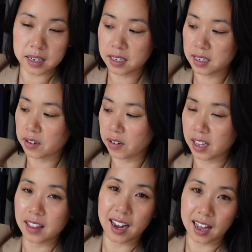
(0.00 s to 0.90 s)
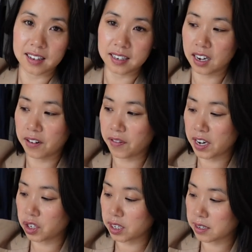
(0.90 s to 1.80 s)
considering the colours that it
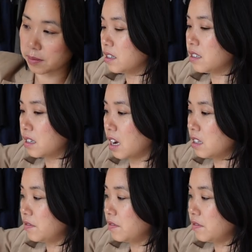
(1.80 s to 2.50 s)
features. The style